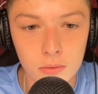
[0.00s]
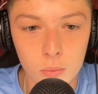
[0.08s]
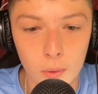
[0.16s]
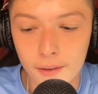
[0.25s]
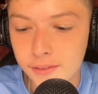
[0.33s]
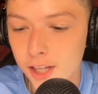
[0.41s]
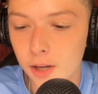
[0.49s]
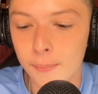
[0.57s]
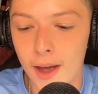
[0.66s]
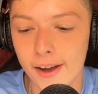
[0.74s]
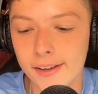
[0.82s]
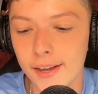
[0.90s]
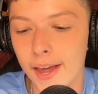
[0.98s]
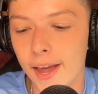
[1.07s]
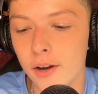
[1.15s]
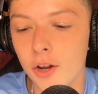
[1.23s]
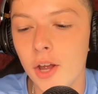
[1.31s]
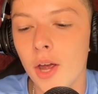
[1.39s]
We have to get him back.
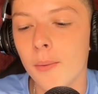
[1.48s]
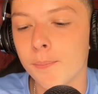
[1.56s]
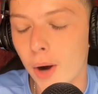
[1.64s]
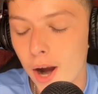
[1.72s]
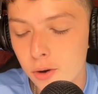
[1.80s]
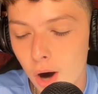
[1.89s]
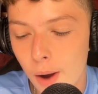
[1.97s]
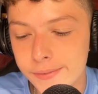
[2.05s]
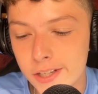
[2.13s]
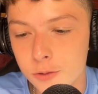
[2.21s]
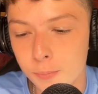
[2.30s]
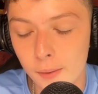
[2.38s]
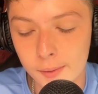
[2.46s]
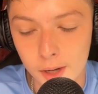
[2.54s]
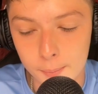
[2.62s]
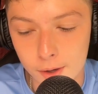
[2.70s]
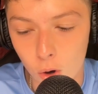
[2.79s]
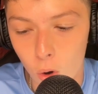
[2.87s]
And Brian Robinson's probably going
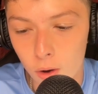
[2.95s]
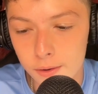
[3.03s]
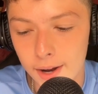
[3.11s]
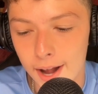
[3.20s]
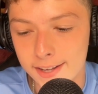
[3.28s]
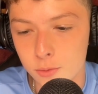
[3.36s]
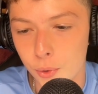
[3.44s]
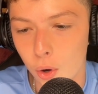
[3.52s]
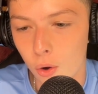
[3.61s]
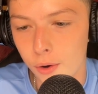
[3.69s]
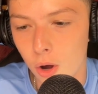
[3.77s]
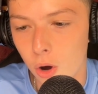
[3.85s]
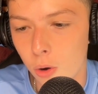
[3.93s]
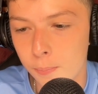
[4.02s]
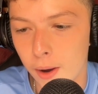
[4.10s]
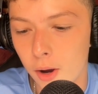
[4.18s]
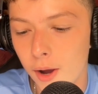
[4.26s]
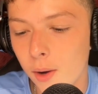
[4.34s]
to be gone, as we all know.
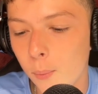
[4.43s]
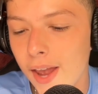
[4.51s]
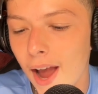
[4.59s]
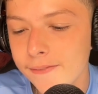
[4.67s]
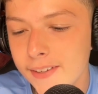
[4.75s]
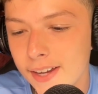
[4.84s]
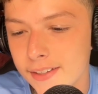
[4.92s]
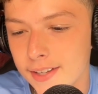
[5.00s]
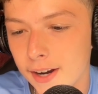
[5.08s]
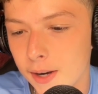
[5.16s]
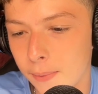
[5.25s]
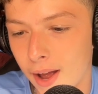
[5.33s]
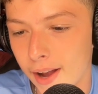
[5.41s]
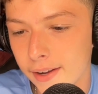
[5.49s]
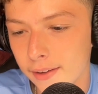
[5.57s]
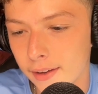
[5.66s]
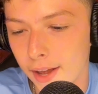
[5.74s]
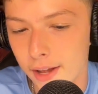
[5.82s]
But we have to get Terry
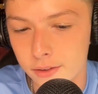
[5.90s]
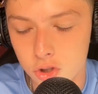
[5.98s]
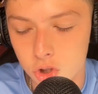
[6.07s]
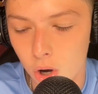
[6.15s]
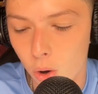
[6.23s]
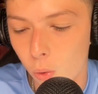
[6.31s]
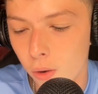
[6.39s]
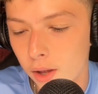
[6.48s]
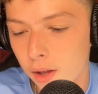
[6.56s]
back. And so,